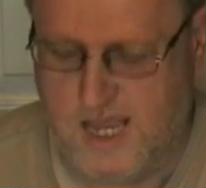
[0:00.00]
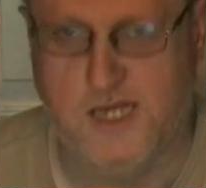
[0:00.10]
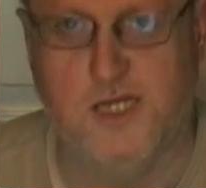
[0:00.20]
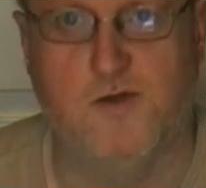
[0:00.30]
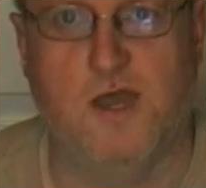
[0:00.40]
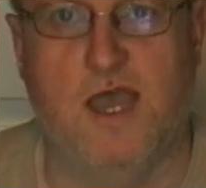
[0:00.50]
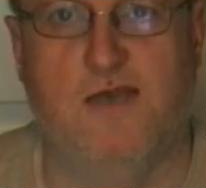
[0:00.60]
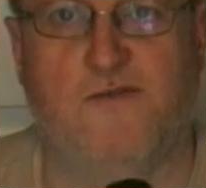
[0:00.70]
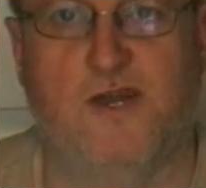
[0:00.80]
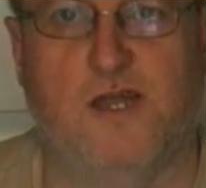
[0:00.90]
and you
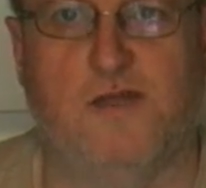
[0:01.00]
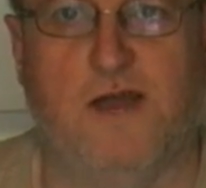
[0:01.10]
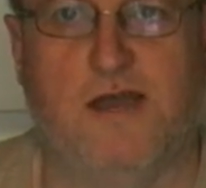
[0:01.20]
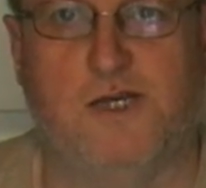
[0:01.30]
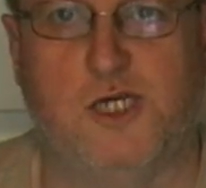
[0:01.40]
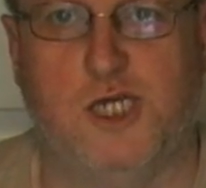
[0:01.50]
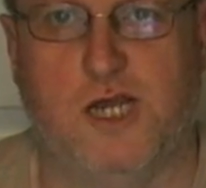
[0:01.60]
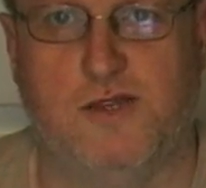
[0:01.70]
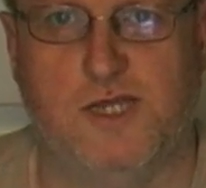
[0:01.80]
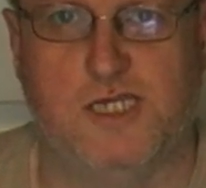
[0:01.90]
have another outer
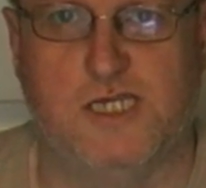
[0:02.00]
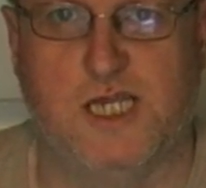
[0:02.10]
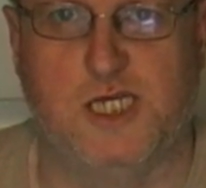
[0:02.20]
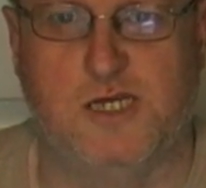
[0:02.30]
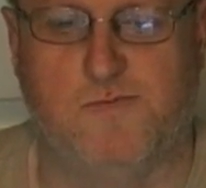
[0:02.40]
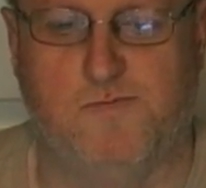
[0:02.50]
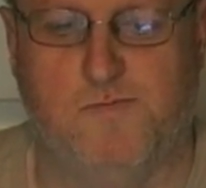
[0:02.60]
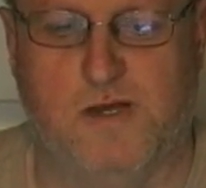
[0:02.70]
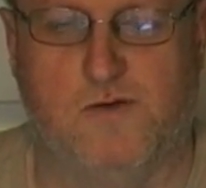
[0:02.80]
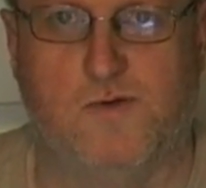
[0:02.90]
shell. This is actually
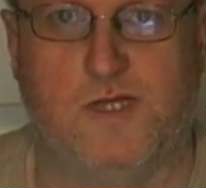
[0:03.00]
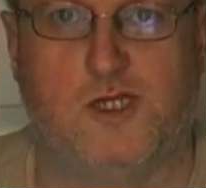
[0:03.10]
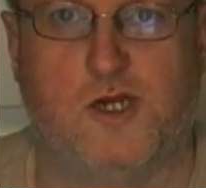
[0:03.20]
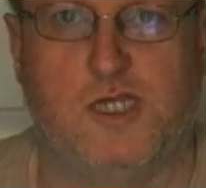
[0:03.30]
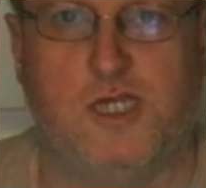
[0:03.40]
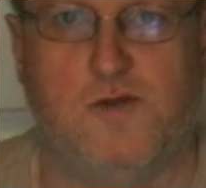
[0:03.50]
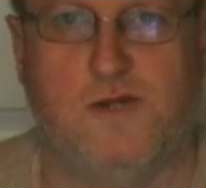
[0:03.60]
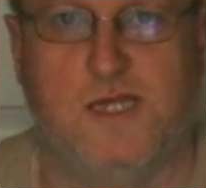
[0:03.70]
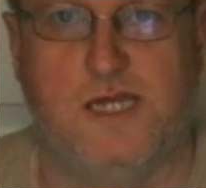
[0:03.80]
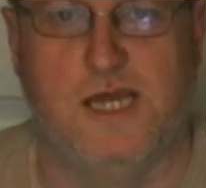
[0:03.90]
built with the tracer
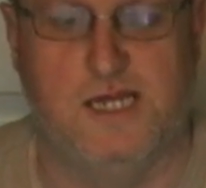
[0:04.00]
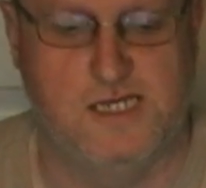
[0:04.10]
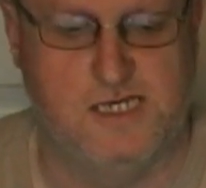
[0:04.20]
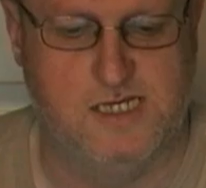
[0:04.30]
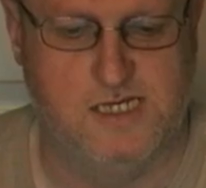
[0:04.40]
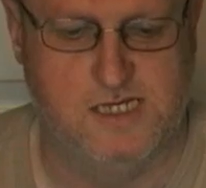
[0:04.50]
unit in it.